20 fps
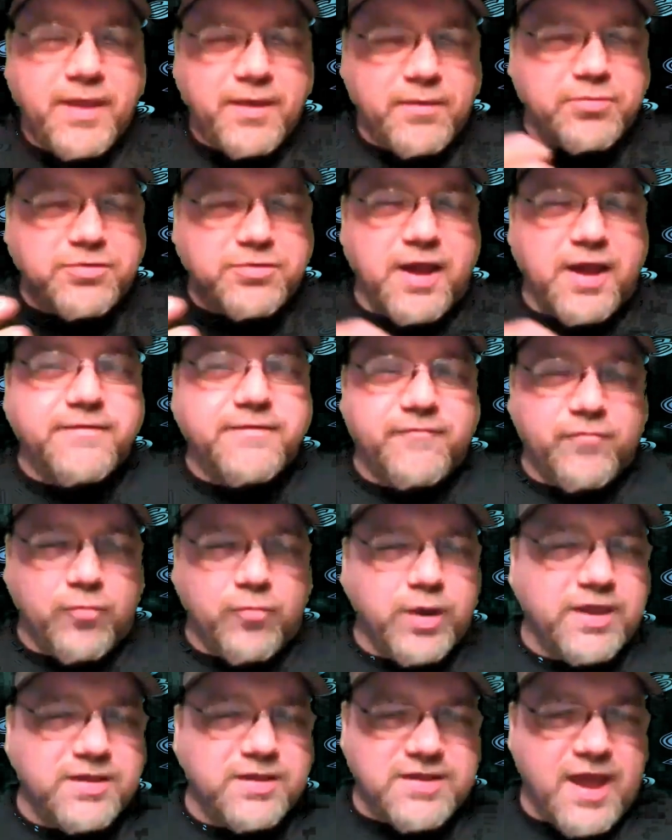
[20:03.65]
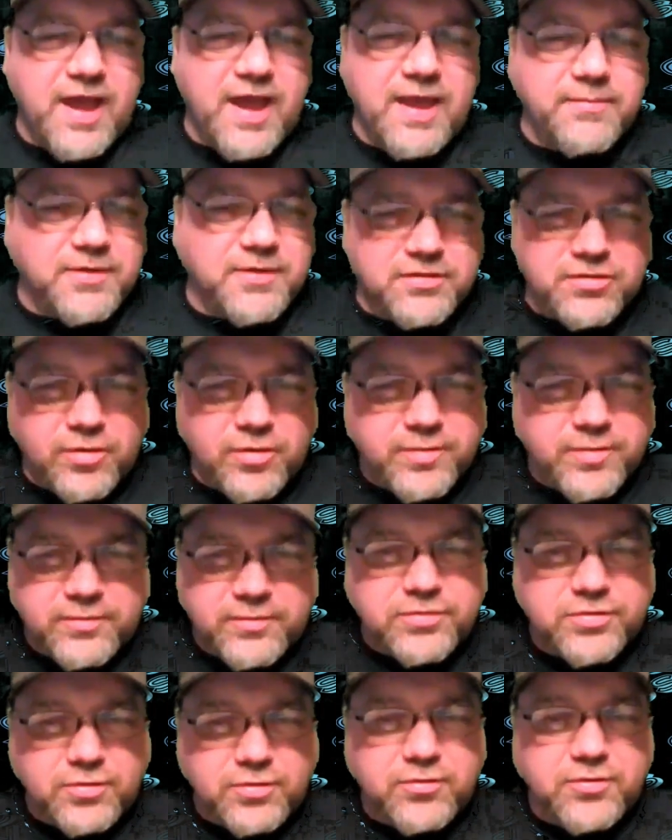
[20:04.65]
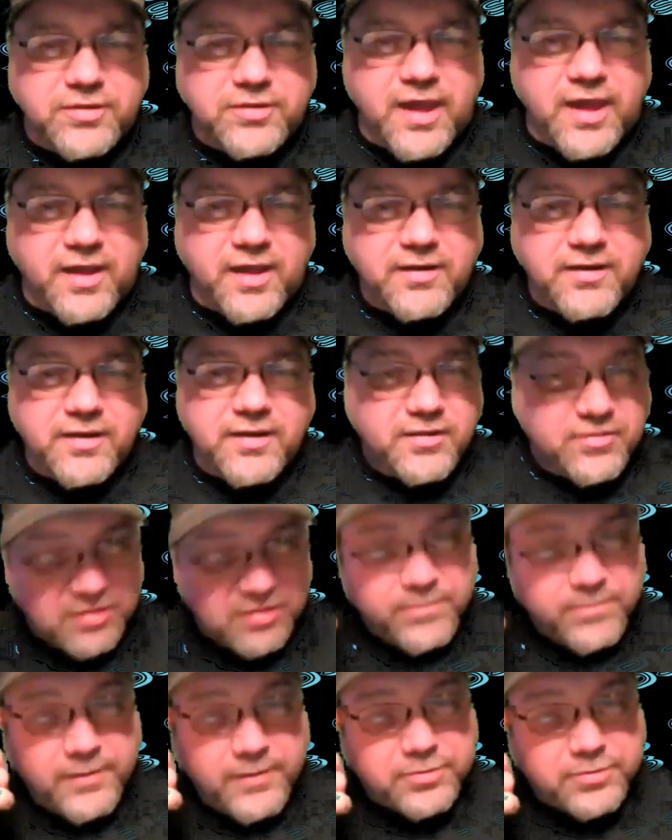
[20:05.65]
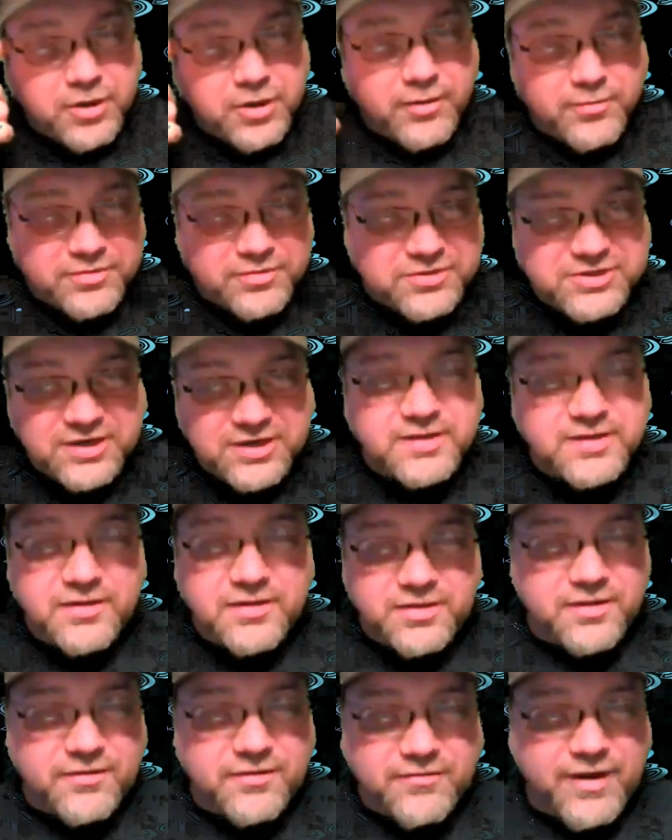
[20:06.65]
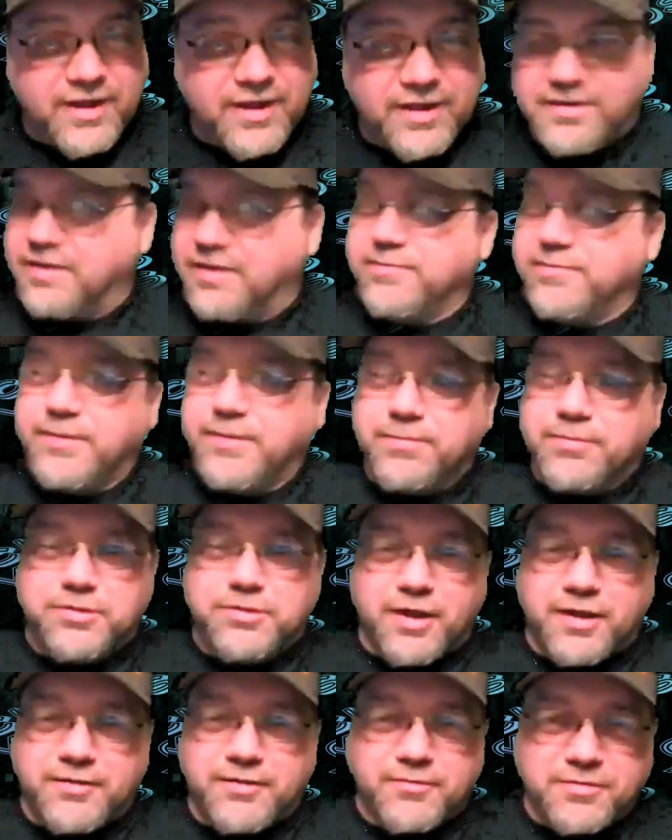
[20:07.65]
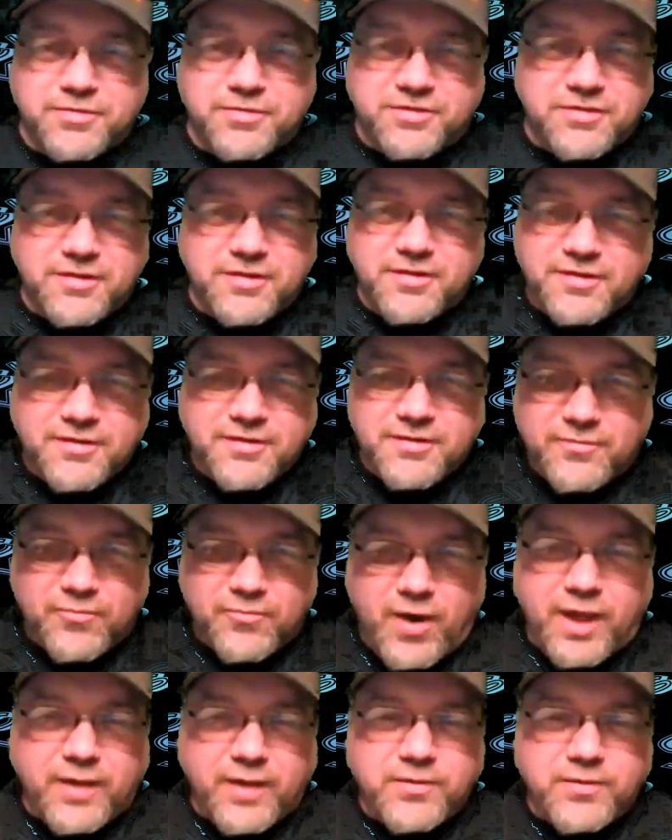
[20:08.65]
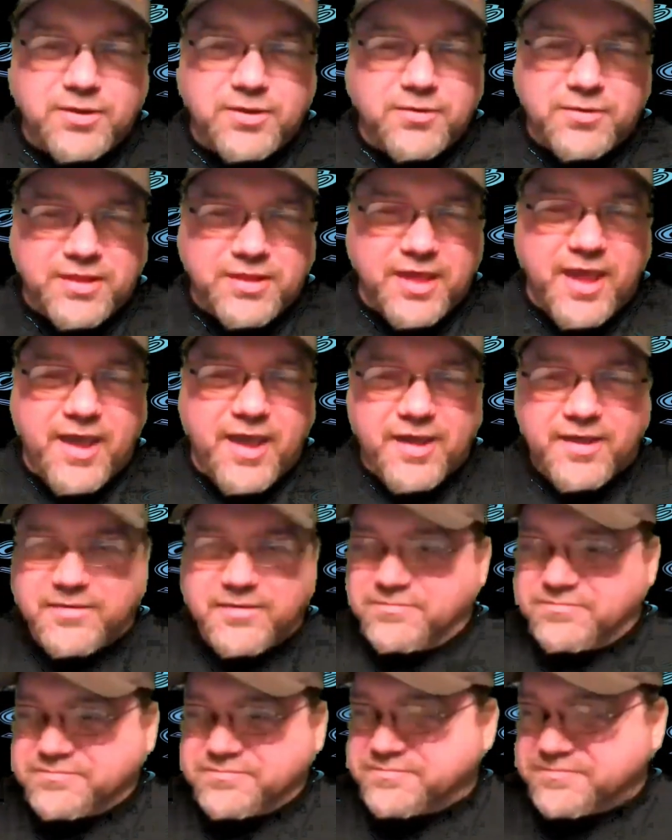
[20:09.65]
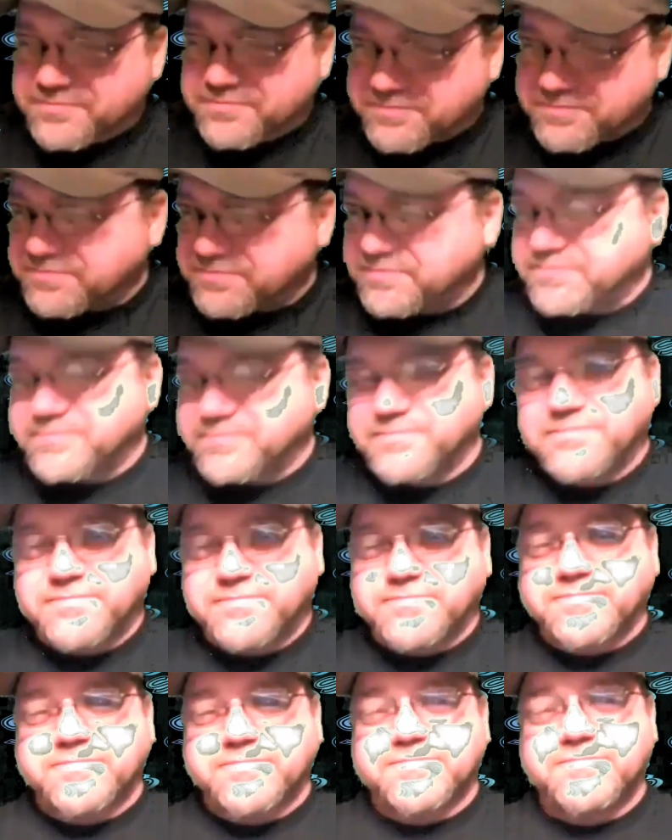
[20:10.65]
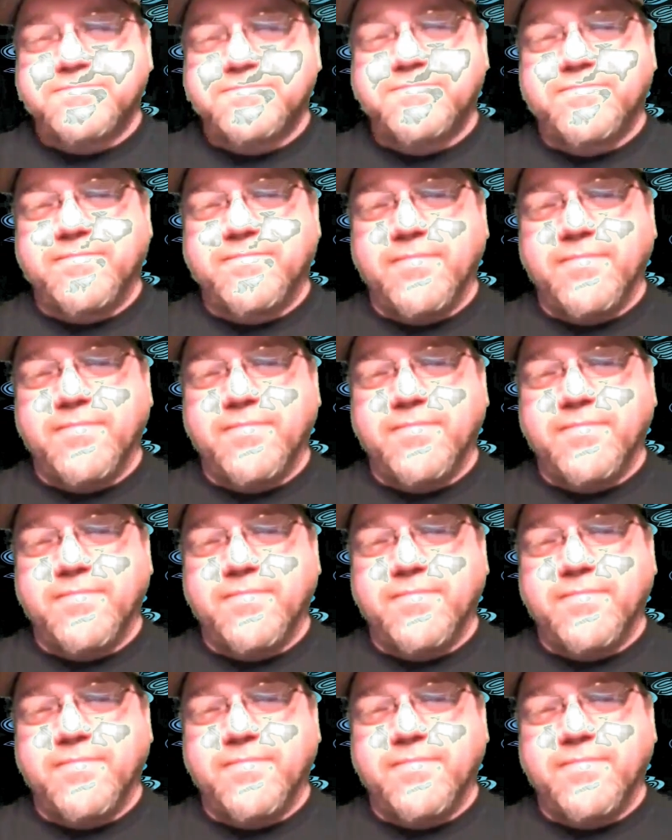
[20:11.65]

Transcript: it was kind of a weird time because nobody was doing that some people thought it was genius and great, and other people thought it was why are we doing that? You know,